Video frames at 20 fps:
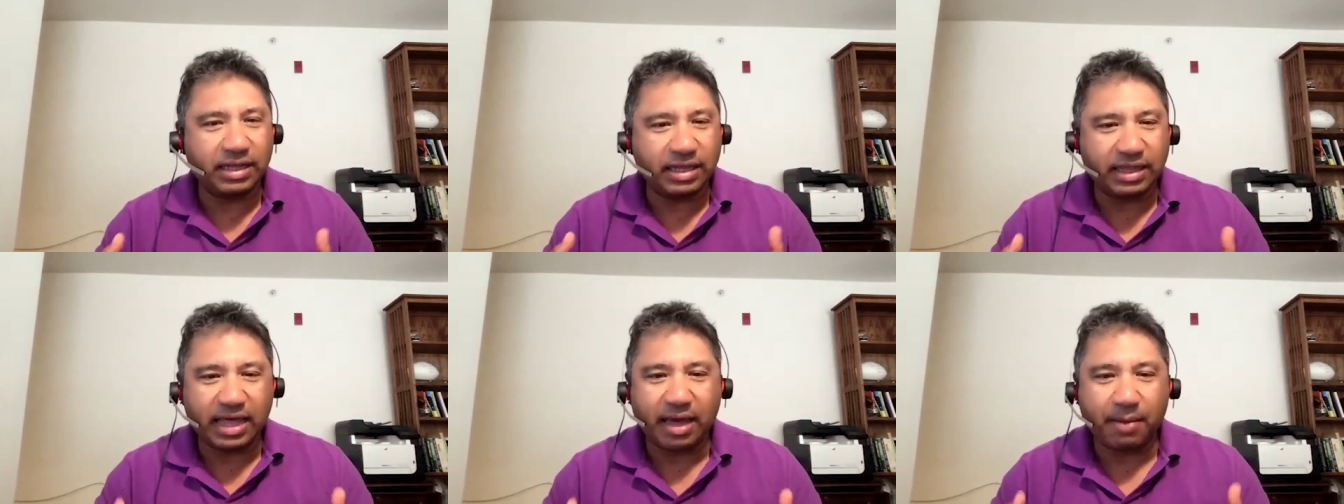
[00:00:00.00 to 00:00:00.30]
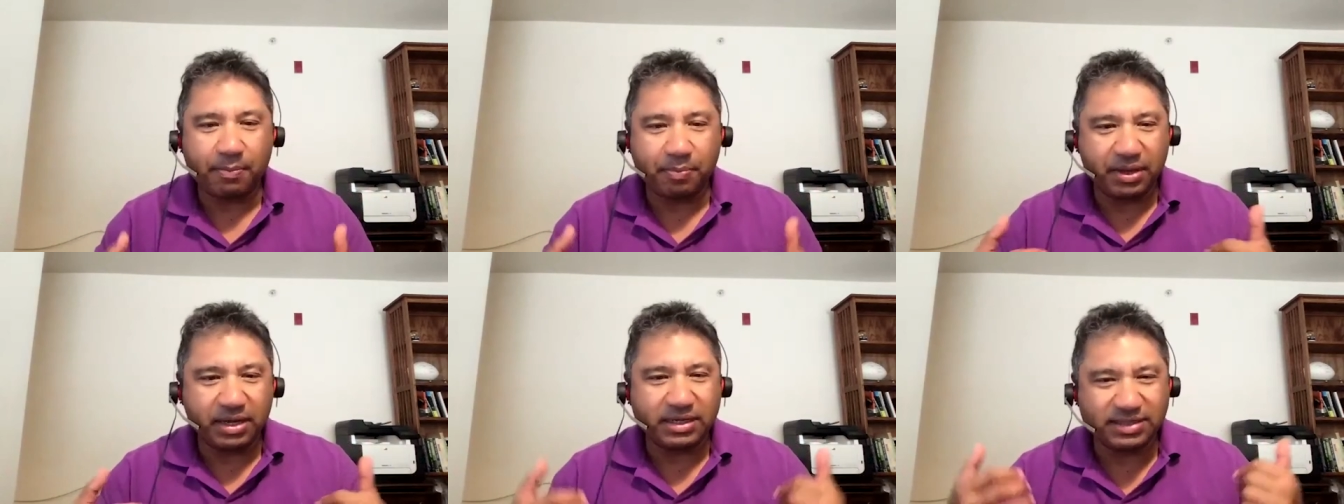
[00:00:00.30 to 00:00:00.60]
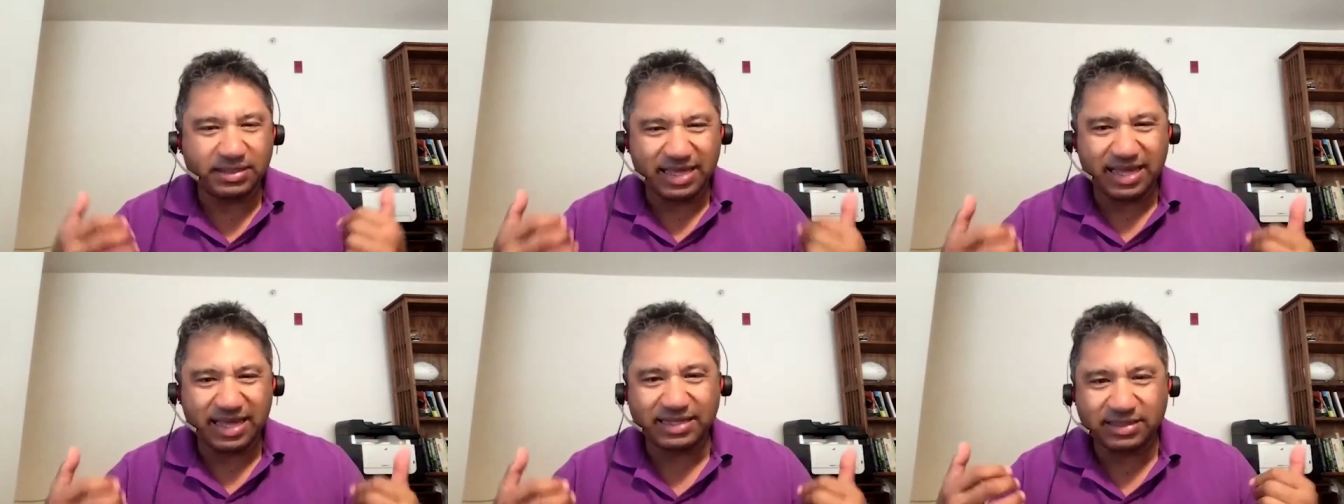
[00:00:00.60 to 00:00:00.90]
to that
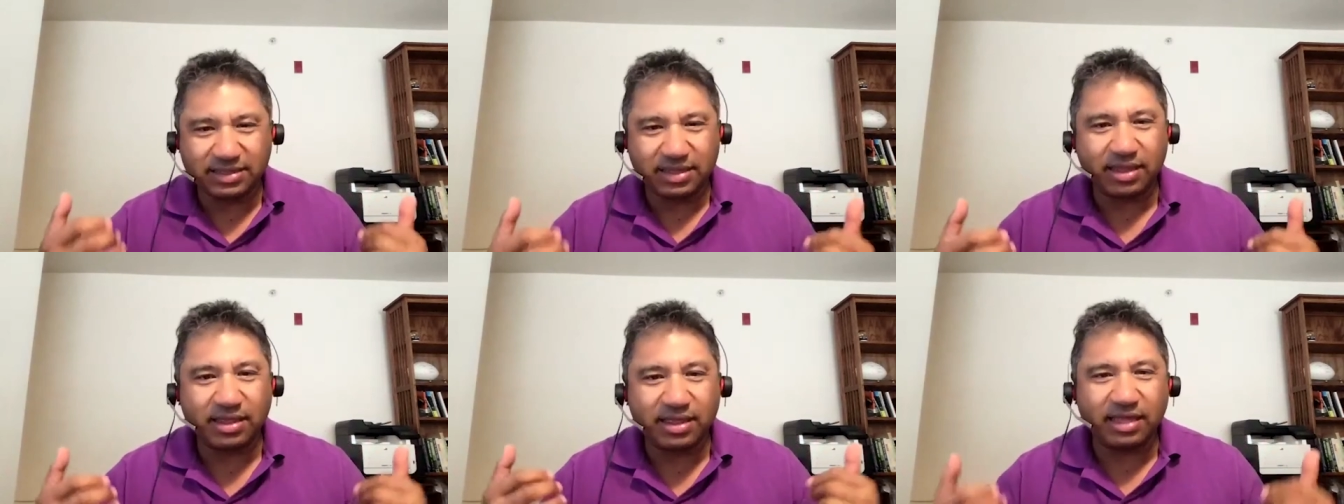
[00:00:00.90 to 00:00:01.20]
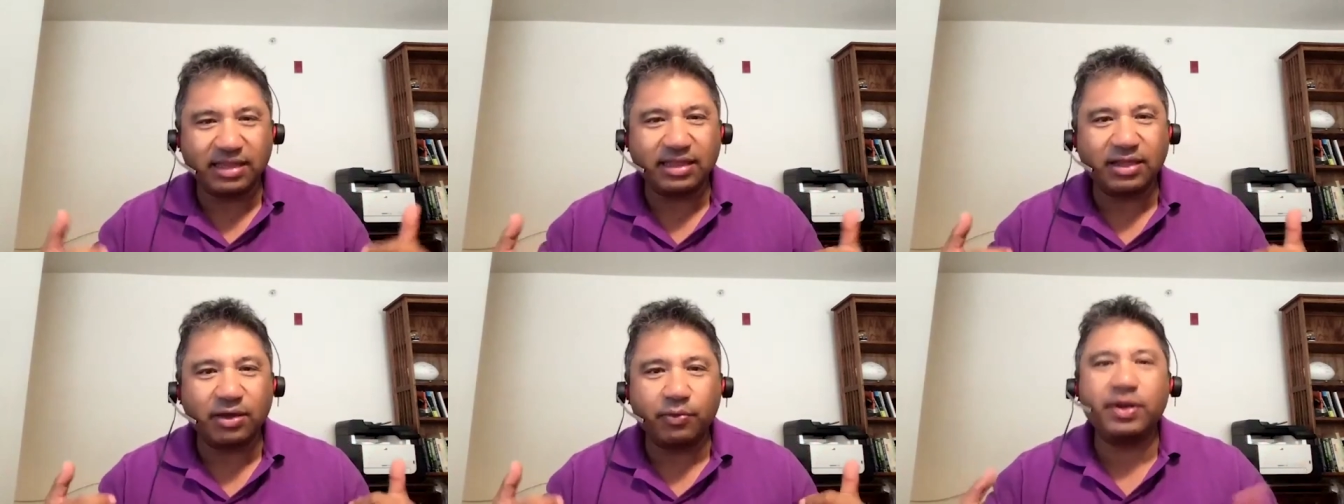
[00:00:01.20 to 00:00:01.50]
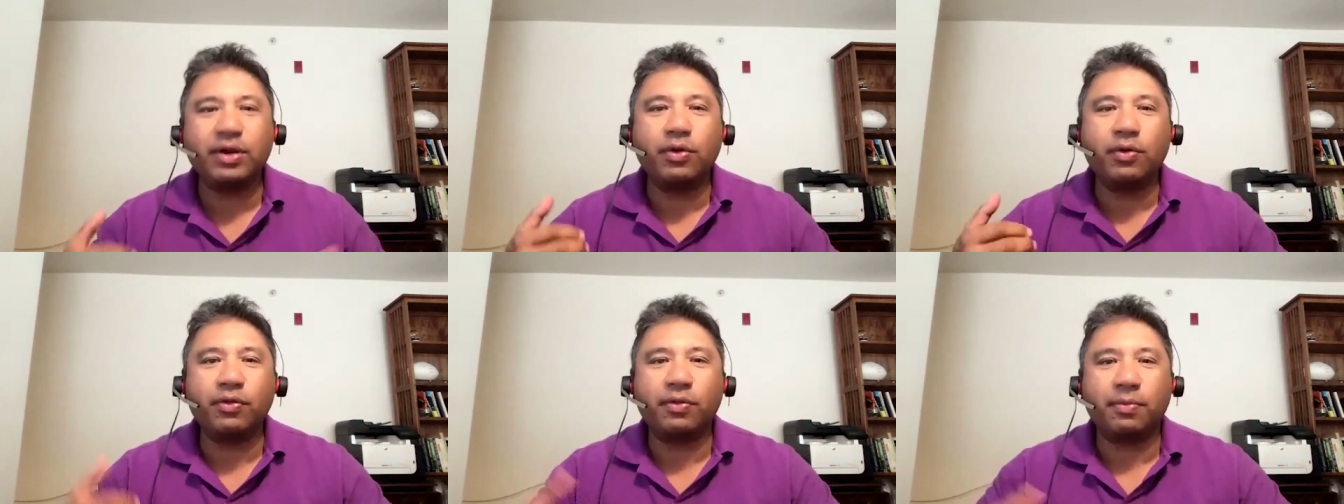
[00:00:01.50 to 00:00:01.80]
because that's the thing that
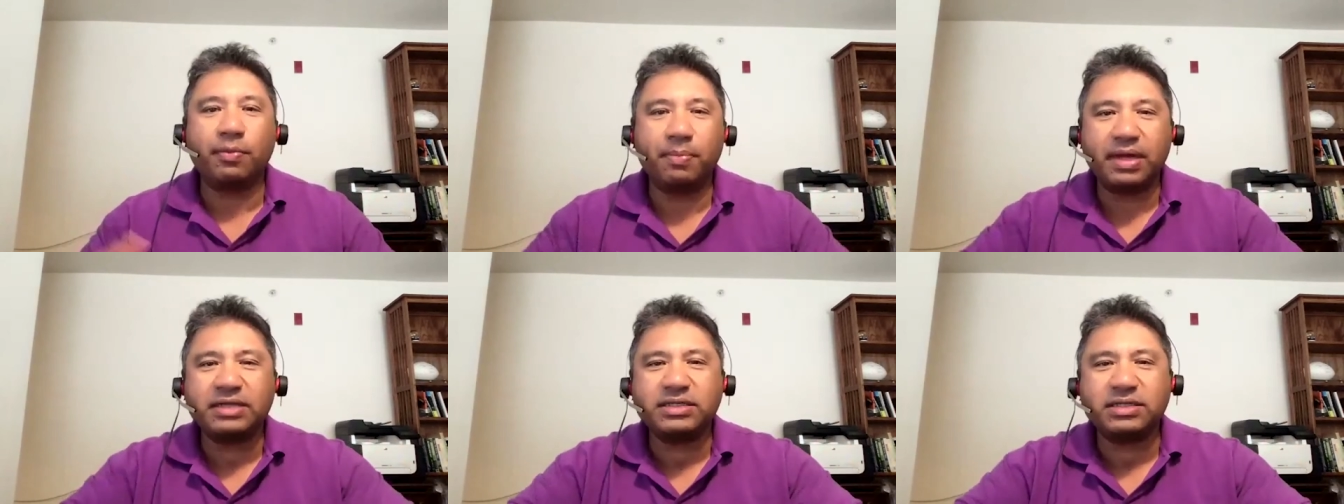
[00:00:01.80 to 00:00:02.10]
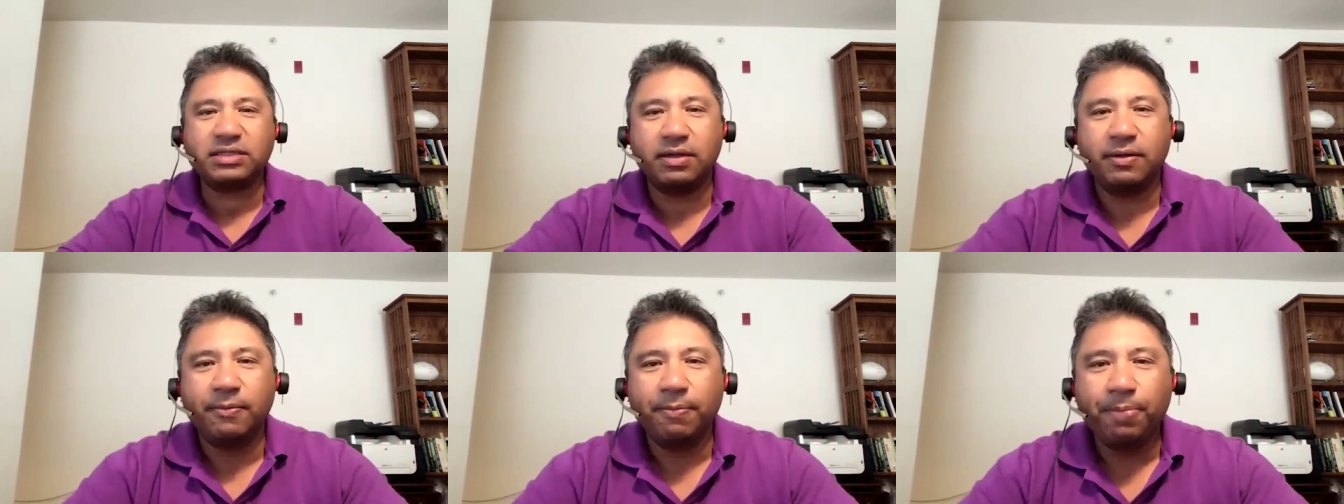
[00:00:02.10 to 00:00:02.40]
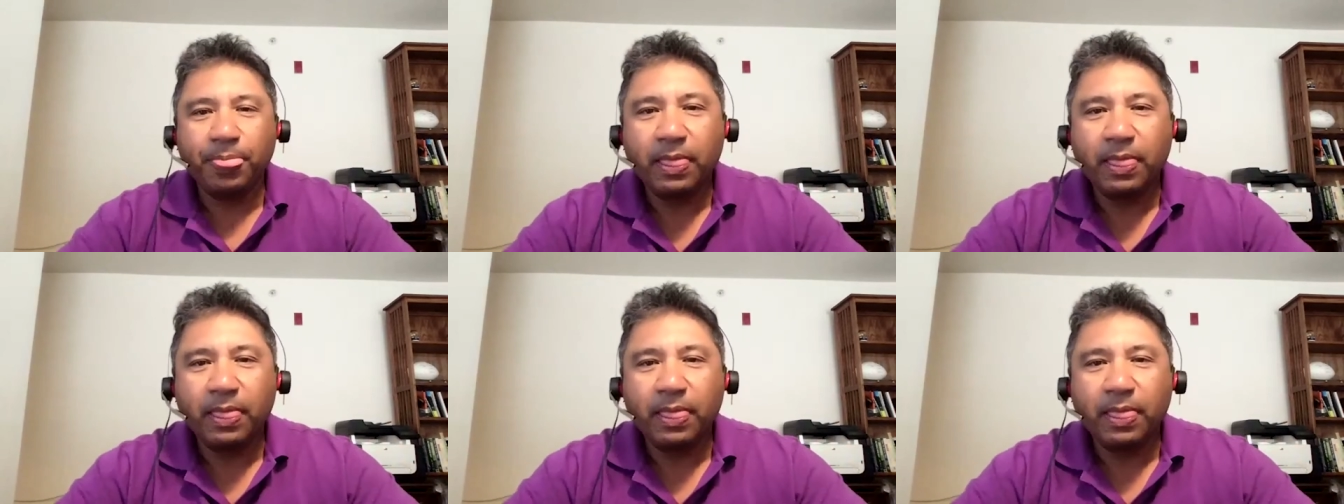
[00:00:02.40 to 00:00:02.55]
we know the best.